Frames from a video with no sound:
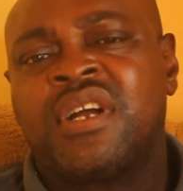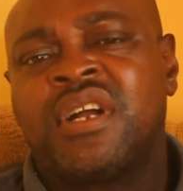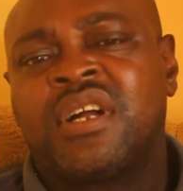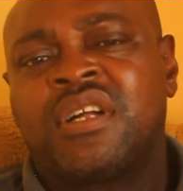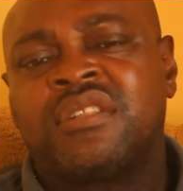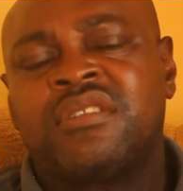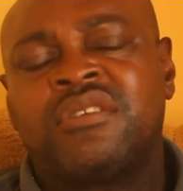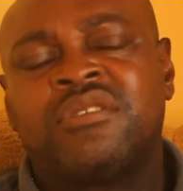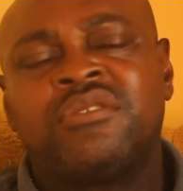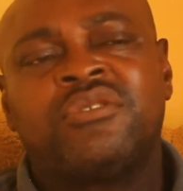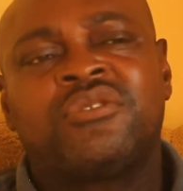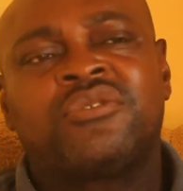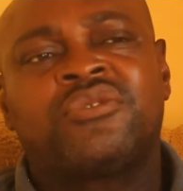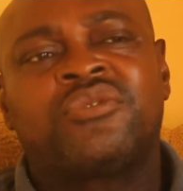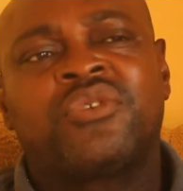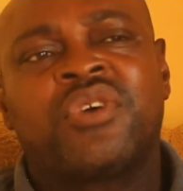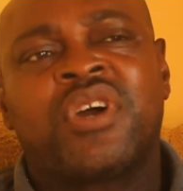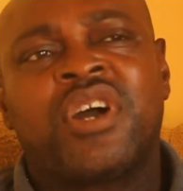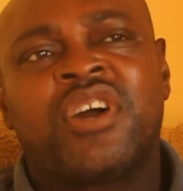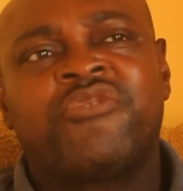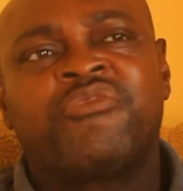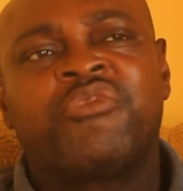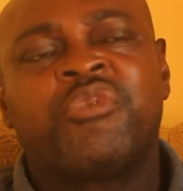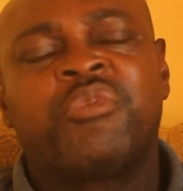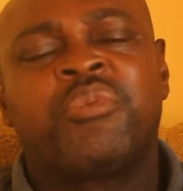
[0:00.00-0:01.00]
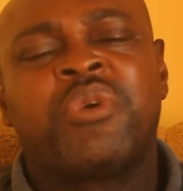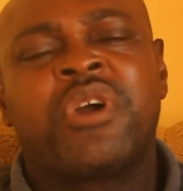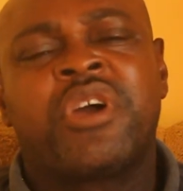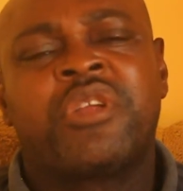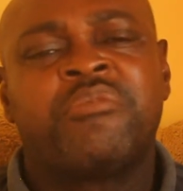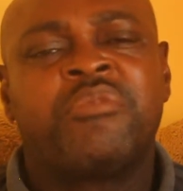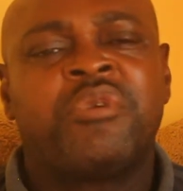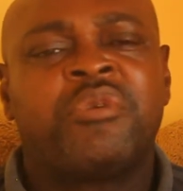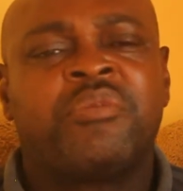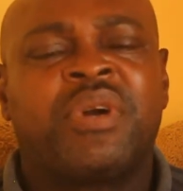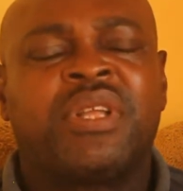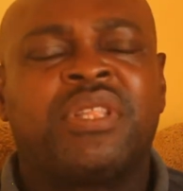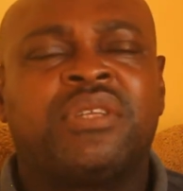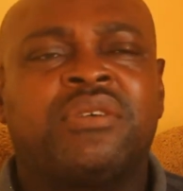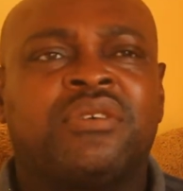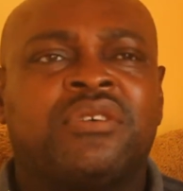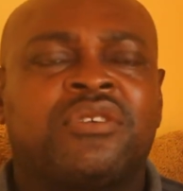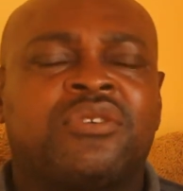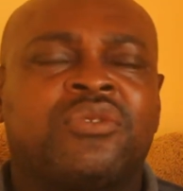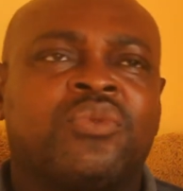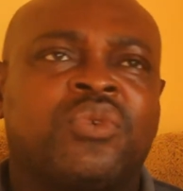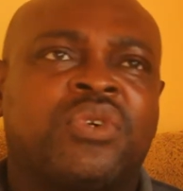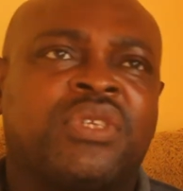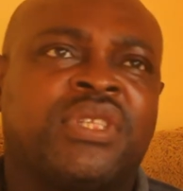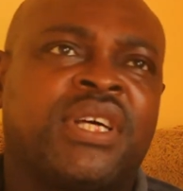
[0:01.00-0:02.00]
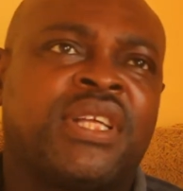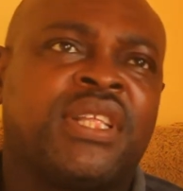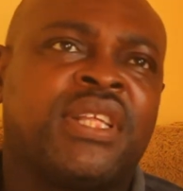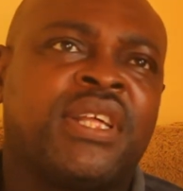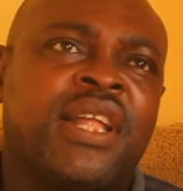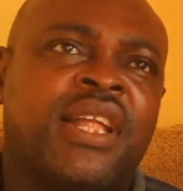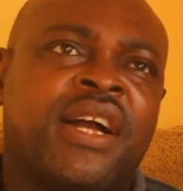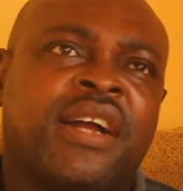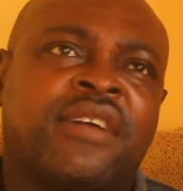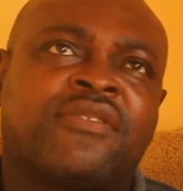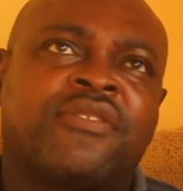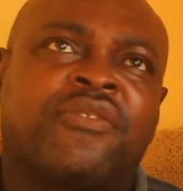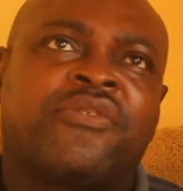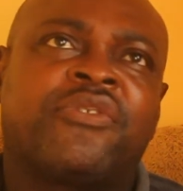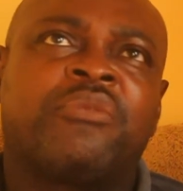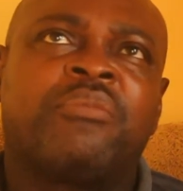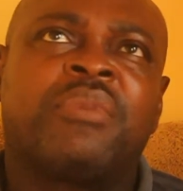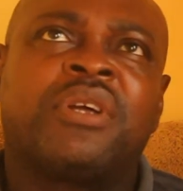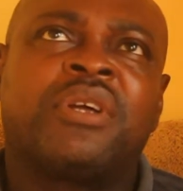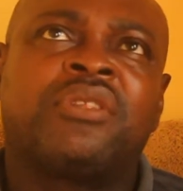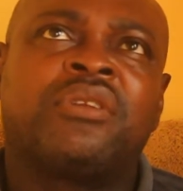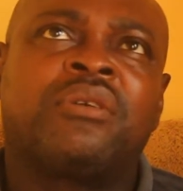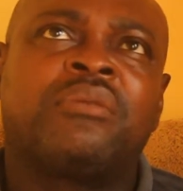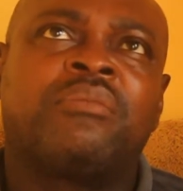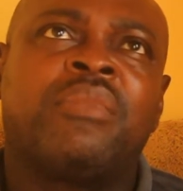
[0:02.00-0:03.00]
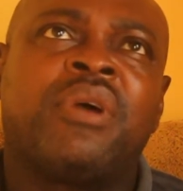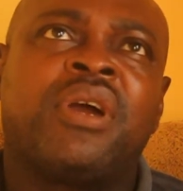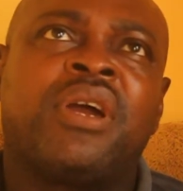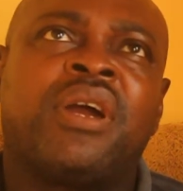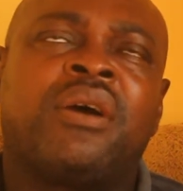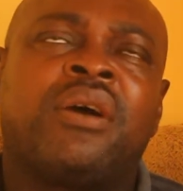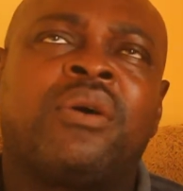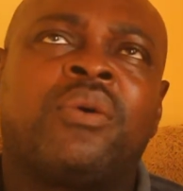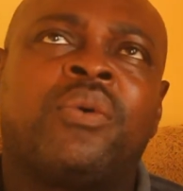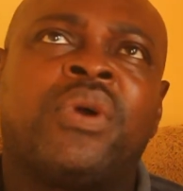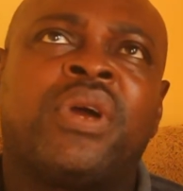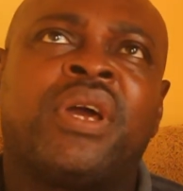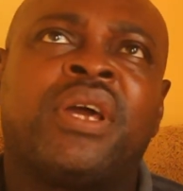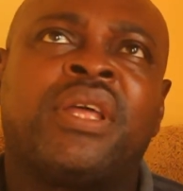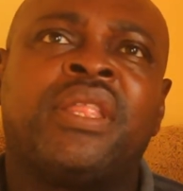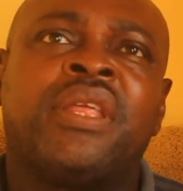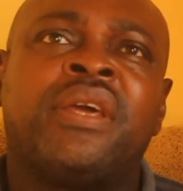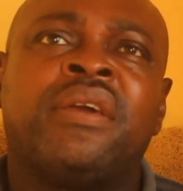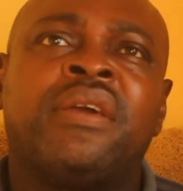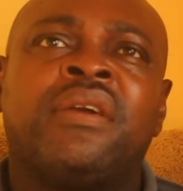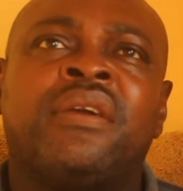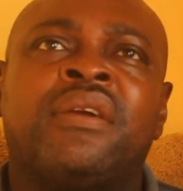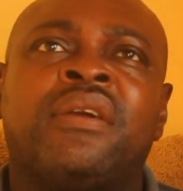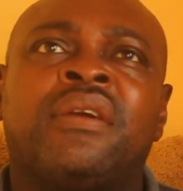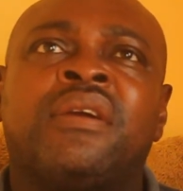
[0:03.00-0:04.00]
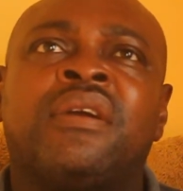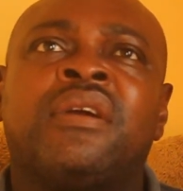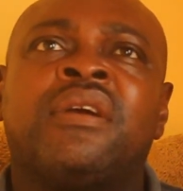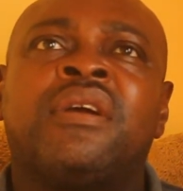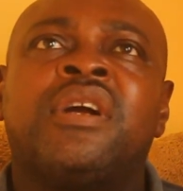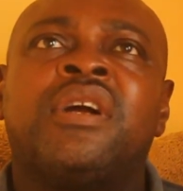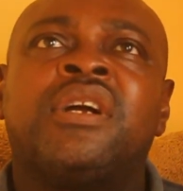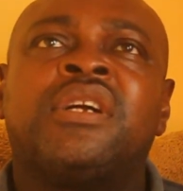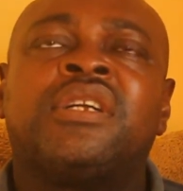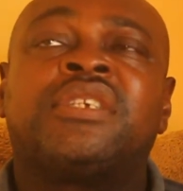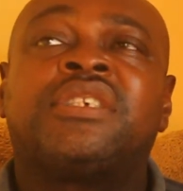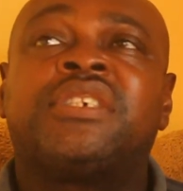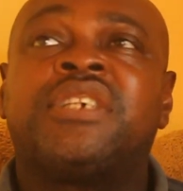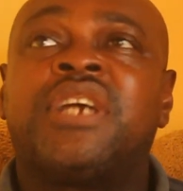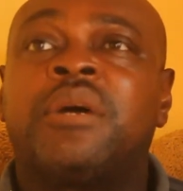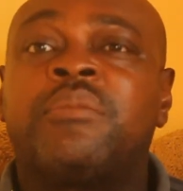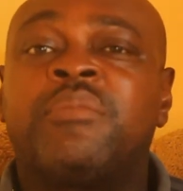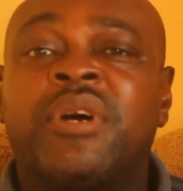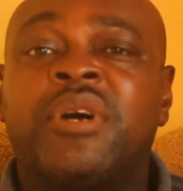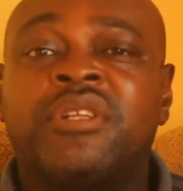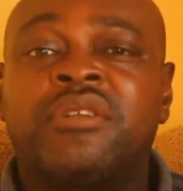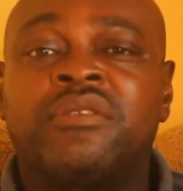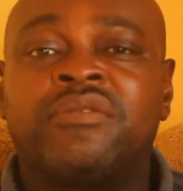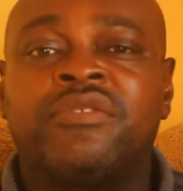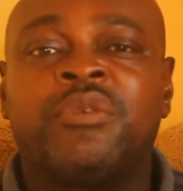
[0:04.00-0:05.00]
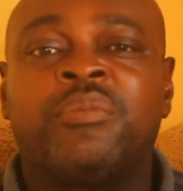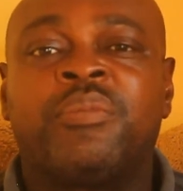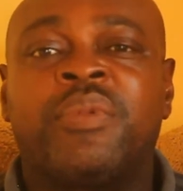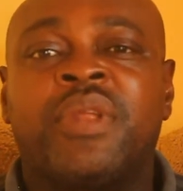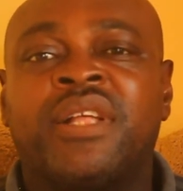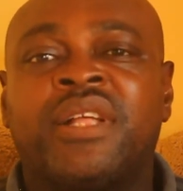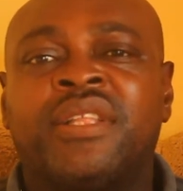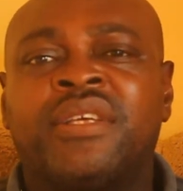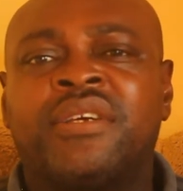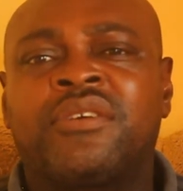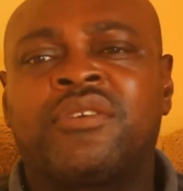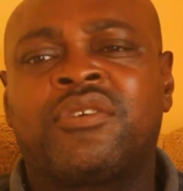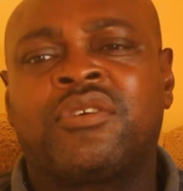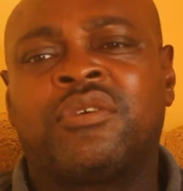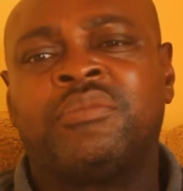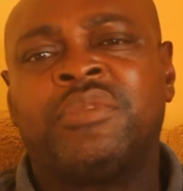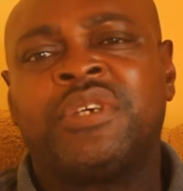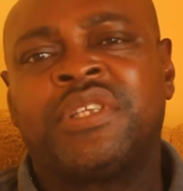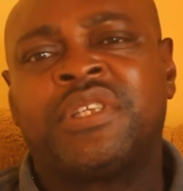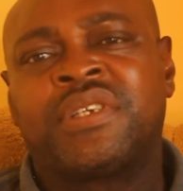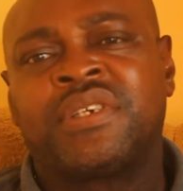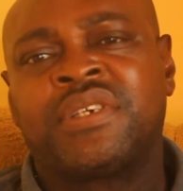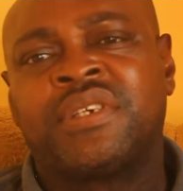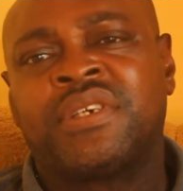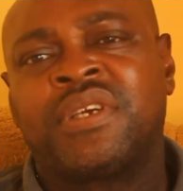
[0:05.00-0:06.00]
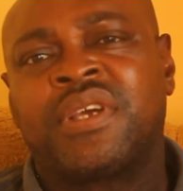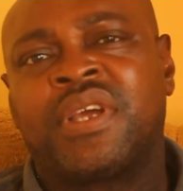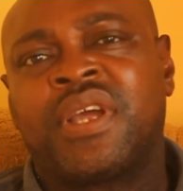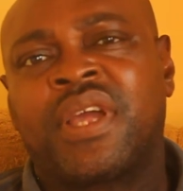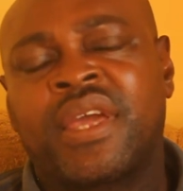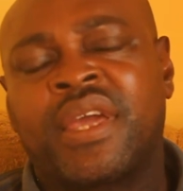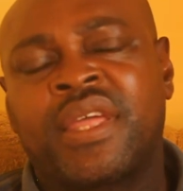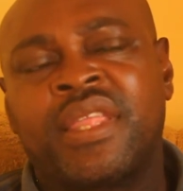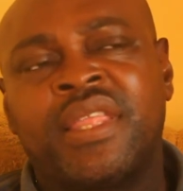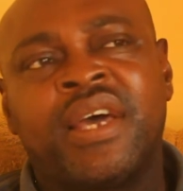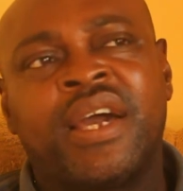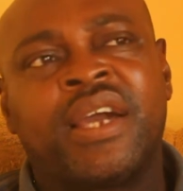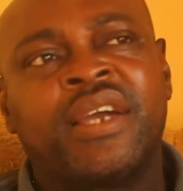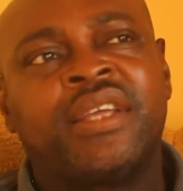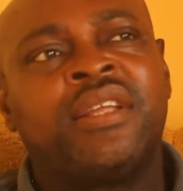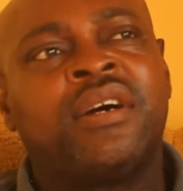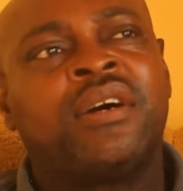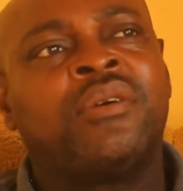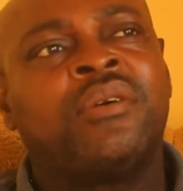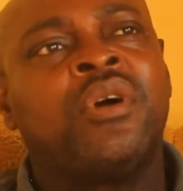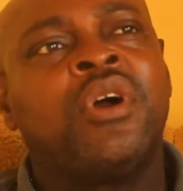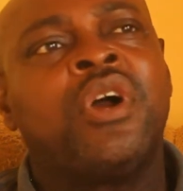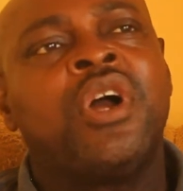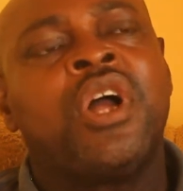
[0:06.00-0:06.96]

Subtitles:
they used to have people. I remember there was one that the likes of Obano Beya were the chairman of the planning committee. He died out.